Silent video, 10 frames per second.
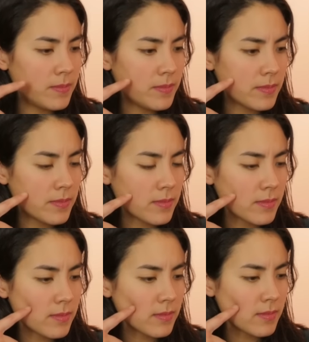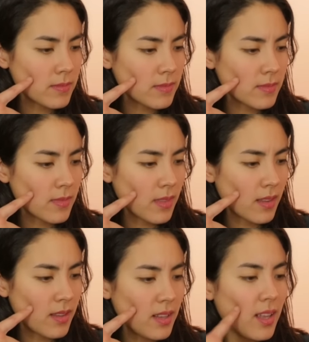
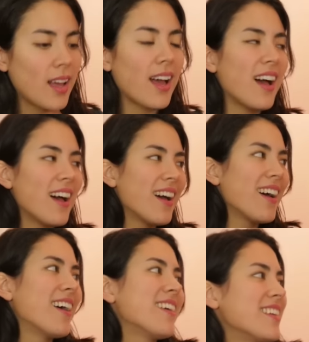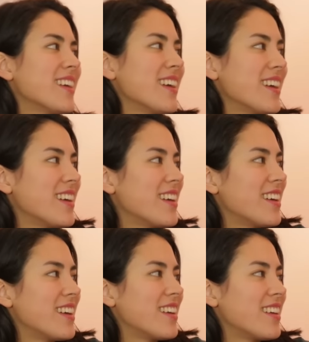
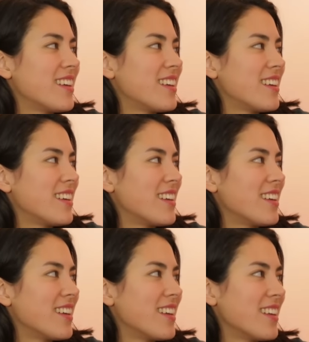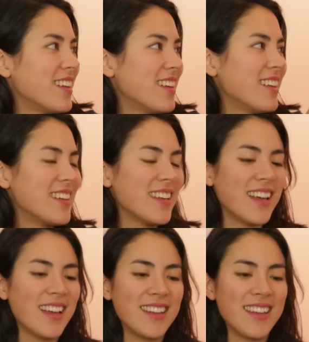
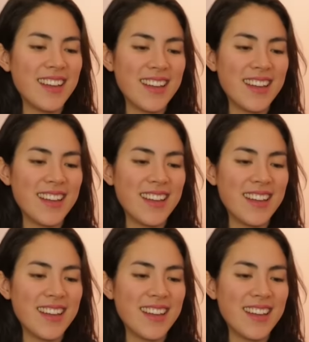This person isn't speaking.